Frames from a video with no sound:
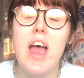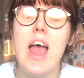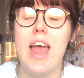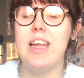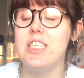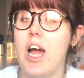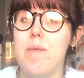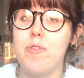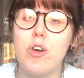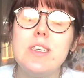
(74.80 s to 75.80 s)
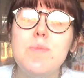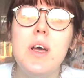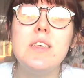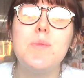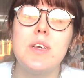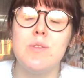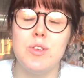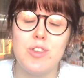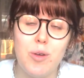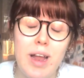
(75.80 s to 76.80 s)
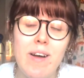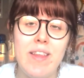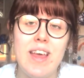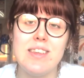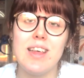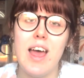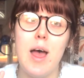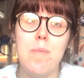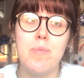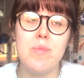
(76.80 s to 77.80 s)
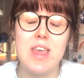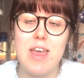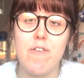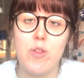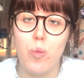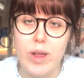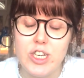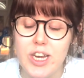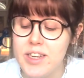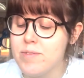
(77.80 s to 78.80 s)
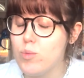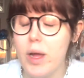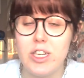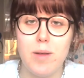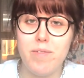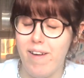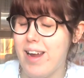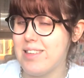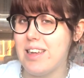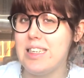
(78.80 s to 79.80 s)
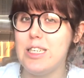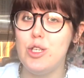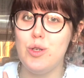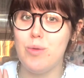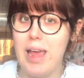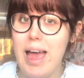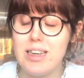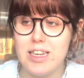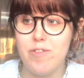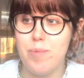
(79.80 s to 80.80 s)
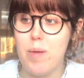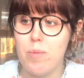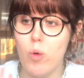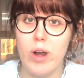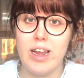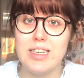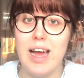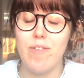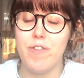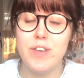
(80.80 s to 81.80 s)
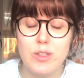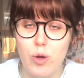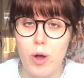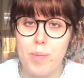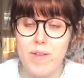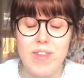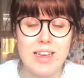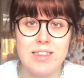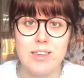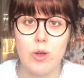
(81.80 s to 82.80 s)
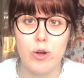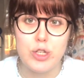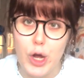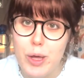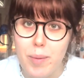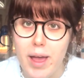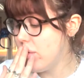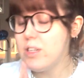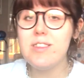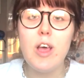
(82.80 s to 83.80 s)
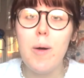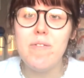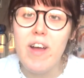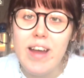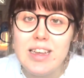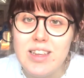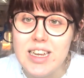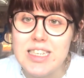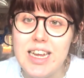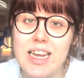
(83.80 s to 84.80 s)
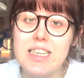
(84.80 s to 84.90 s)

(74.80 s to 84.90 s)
in time for Christmas because it was sold out, and that's The Year of the Witching, which I'm very excited to get. I've been wanting to have the physical copy of that since October, so I'm very excited.